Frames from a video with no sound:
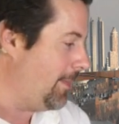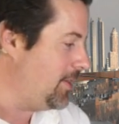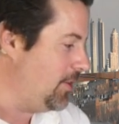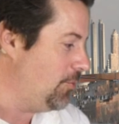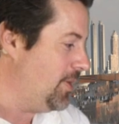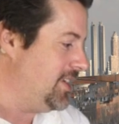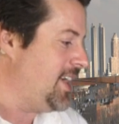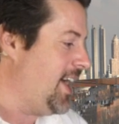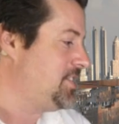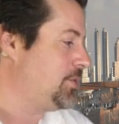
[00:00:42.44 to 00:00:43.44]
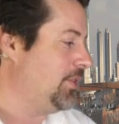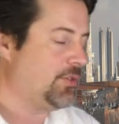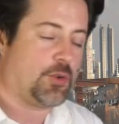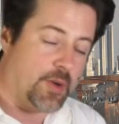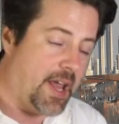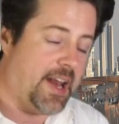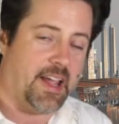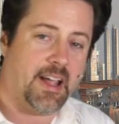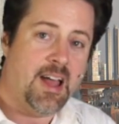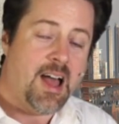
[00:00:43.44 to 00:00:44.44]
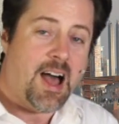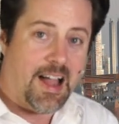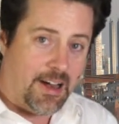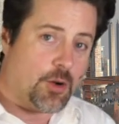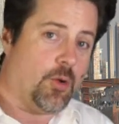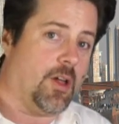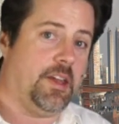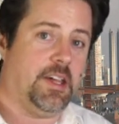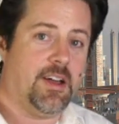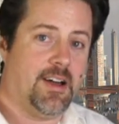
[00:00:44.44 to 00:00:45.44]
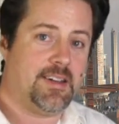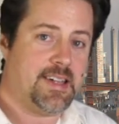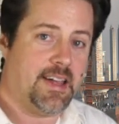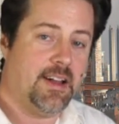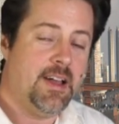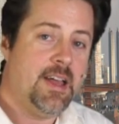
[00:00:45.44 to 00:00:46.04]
you've been tasked with creating higher quality content,